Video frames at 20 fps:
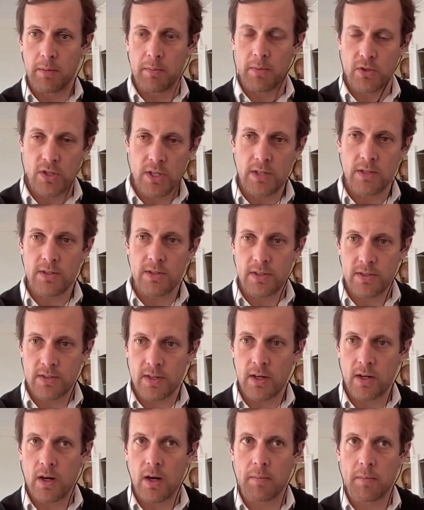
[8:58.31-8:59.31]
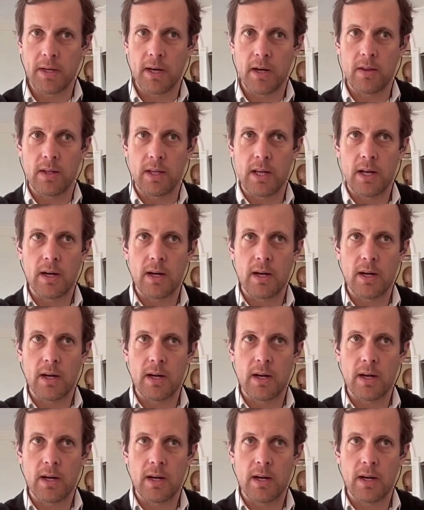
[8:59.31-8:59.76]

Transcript: machines to suck carbon out of the